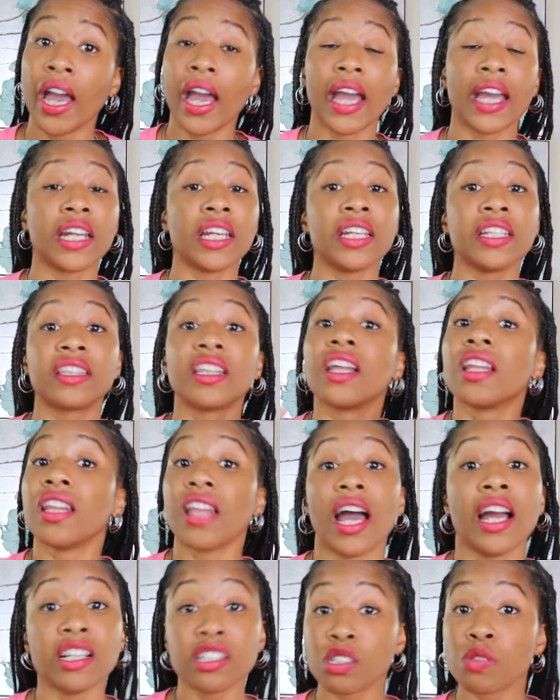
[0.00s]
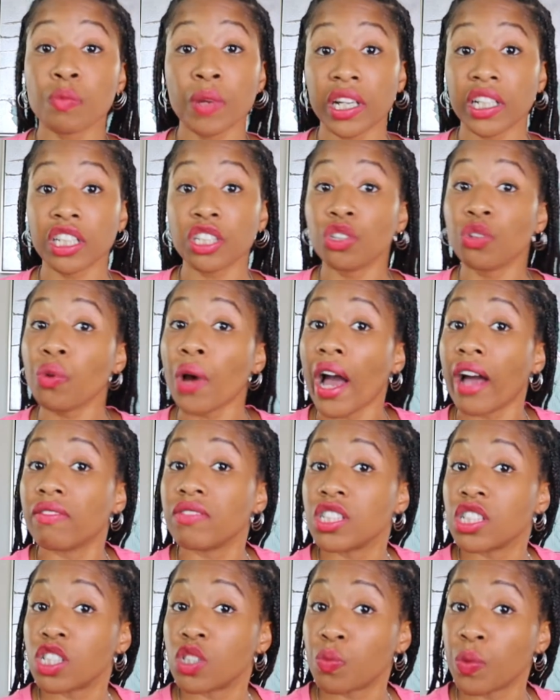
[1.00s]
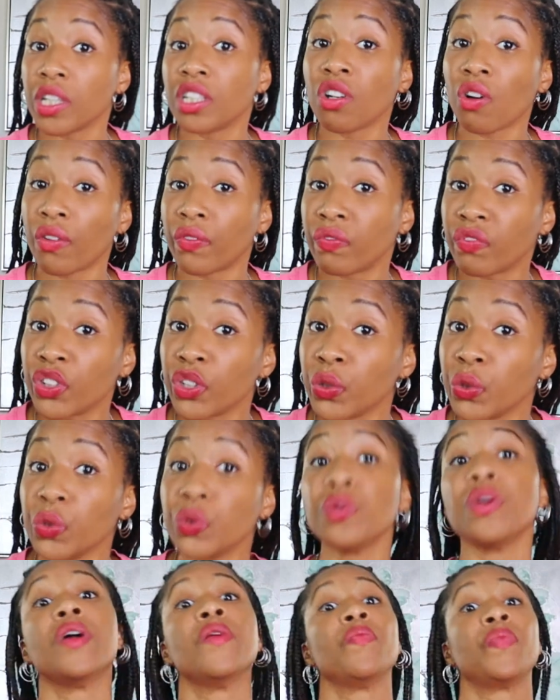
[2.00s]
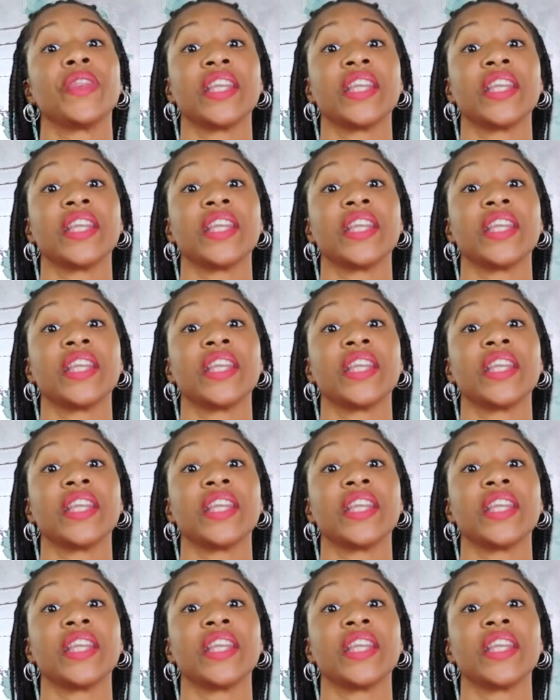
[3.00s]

And the less money you have to spend on food,